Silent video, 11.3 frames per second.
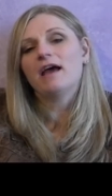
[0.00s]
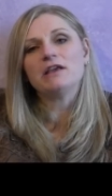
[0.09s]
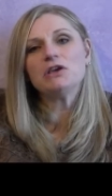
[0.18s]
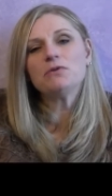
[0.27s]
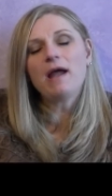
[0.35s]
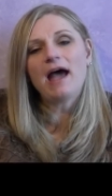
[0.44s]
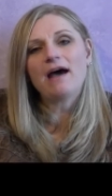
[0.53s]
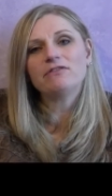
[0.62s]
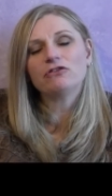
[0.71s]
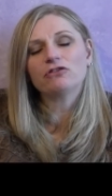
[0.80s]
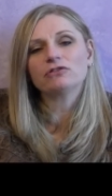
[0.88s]
that you
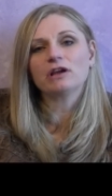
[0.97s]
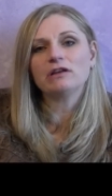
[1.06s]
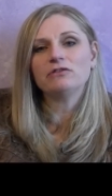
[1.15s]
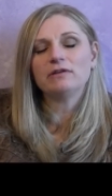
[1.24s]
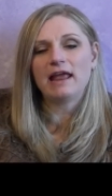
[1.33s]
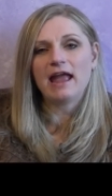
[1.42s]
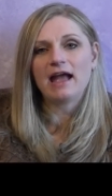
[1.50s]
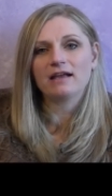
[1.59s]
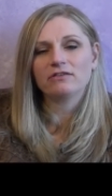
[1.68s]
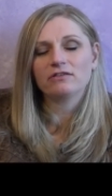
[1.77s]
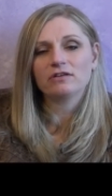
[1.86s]
have that you're looking to
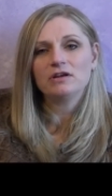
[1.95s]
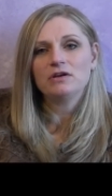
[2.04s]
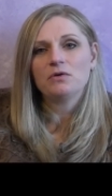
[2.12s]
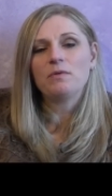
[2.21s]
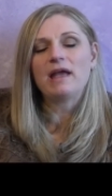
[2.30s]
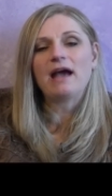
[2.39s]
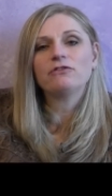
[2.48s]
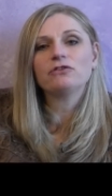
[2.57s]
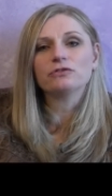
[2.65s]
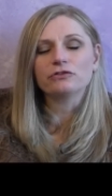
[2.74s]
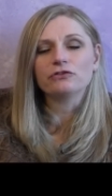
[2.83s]
enhance, we have
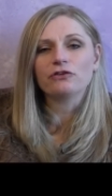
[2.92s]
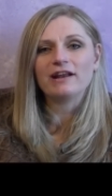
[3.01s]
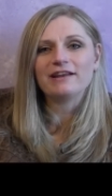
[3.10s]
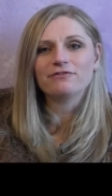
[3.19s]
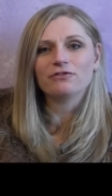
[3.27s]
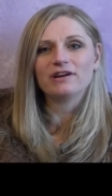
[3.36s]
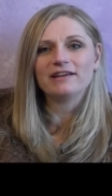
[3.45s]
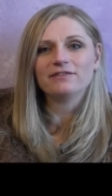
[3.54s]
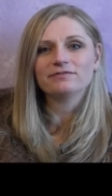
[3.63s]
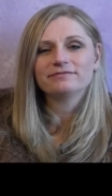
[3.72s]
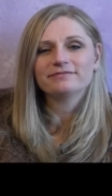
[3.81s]
tools and training for
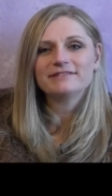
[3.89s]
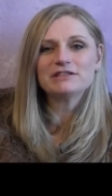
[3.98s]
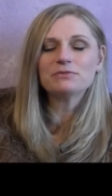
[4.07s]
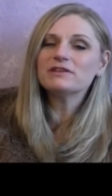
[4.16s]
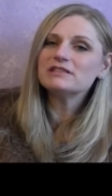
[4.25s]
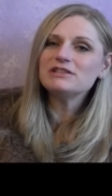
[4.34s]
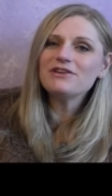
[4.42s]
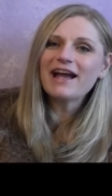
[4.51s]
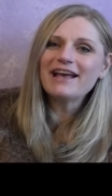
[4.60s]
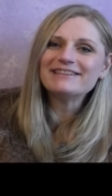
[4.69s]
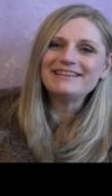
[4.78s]
you. So we'll see
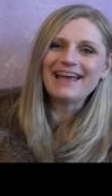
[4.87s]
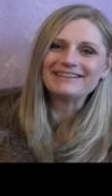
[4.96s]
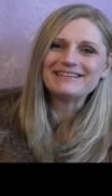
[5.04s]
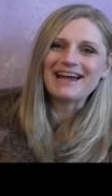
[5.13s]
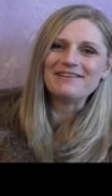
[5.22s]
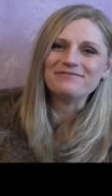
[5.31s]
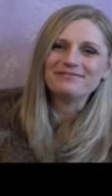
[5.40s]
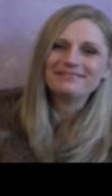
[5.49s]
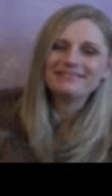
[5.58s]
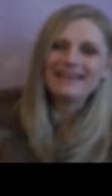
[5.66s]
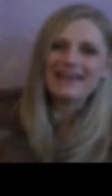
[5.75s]
you guys next time.
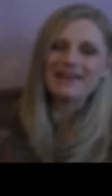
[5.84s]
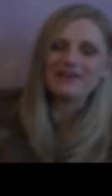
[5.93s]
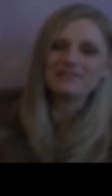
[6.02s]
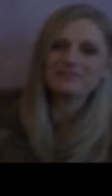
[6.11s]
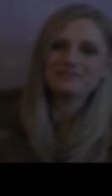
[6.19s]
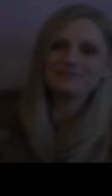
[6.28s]
Take care.